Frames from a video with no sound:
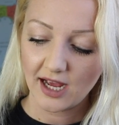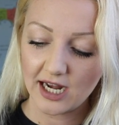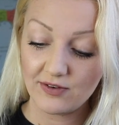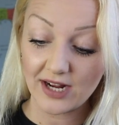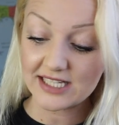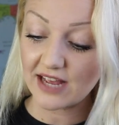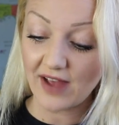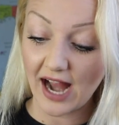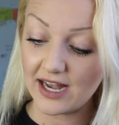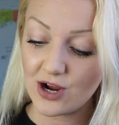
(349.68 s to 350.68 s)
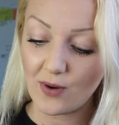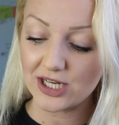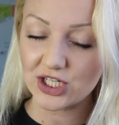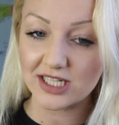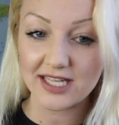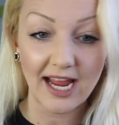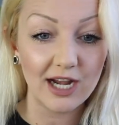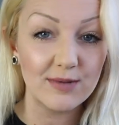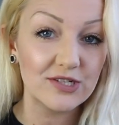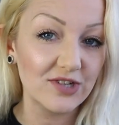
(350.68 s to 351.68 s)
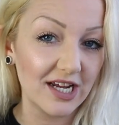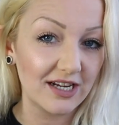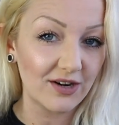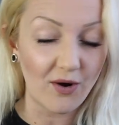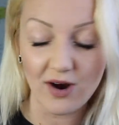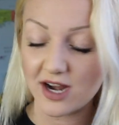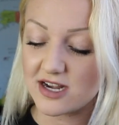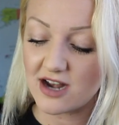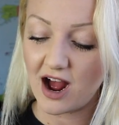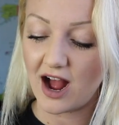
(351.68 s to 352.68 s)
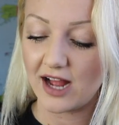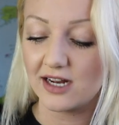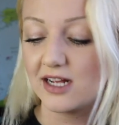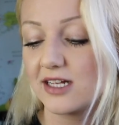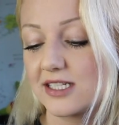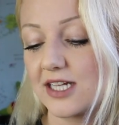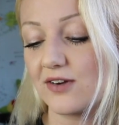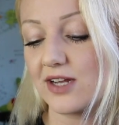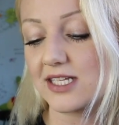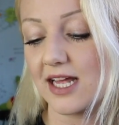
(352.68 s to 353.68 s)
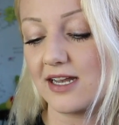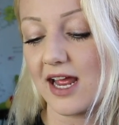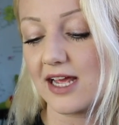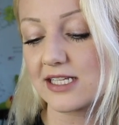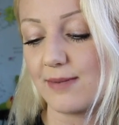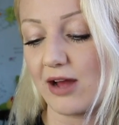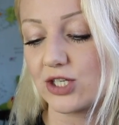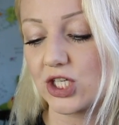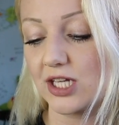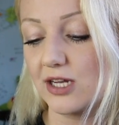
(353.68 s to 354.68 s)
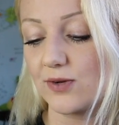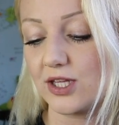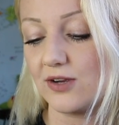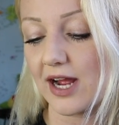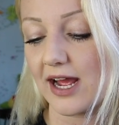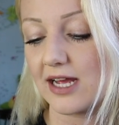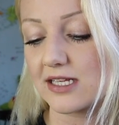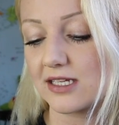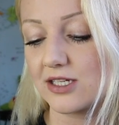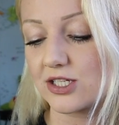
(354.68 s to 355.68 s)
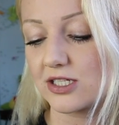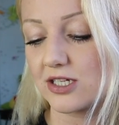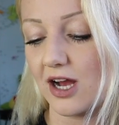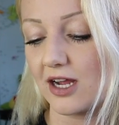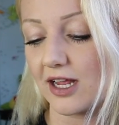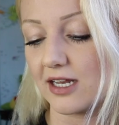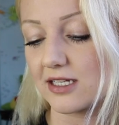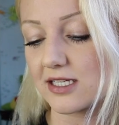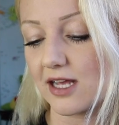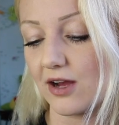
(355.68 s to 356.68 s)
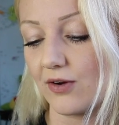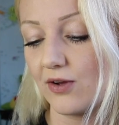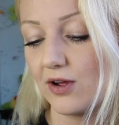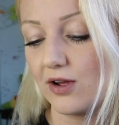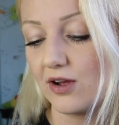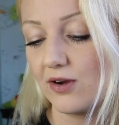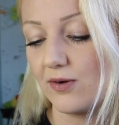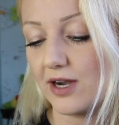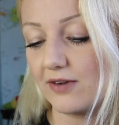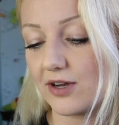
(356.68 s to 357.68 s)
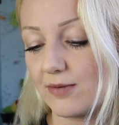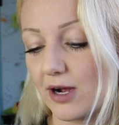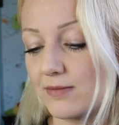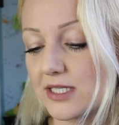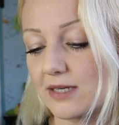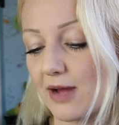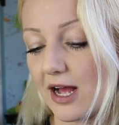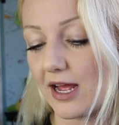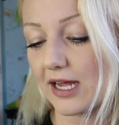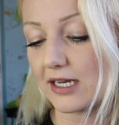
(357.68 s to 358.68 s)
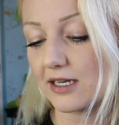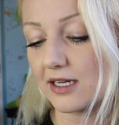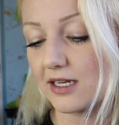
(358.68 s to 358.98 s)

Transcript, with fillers: And if you guys have any questions, cannabis related or not, Stony Sunday is about chilling with you guys and just talking, so whatever comes to mind.